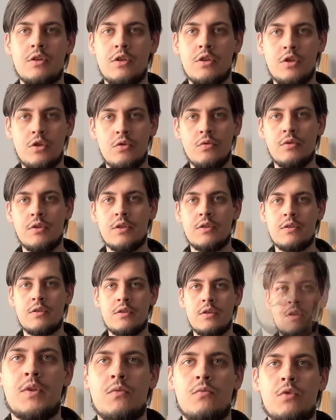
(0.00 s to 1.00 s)
units
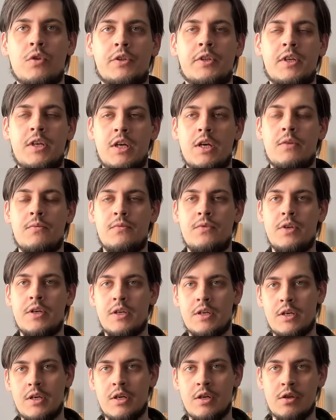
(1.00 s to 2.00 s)
what have
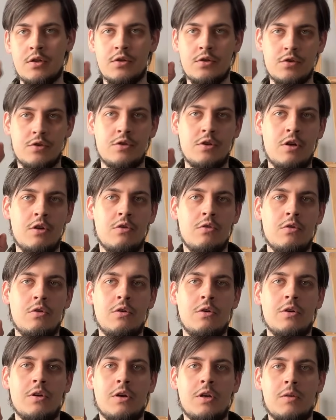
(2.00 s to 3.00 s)
the
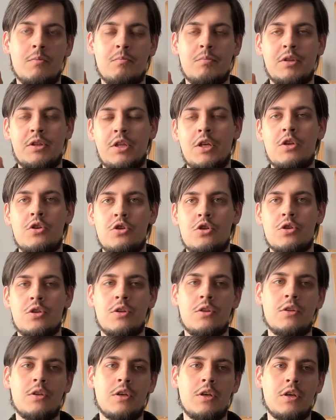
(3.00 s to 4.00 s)
zero
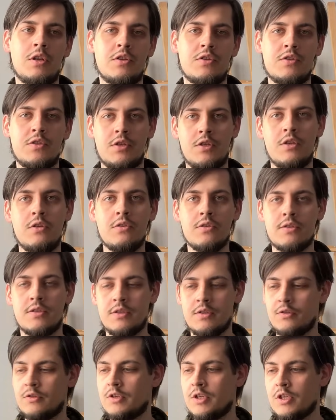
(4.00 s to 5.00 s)
competention and skills
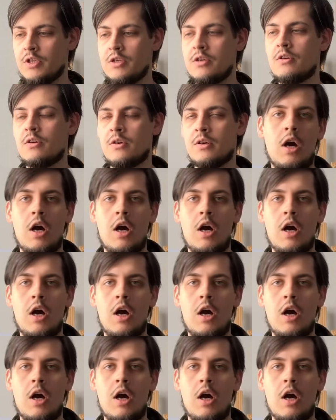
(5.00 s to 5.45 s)
in the gear.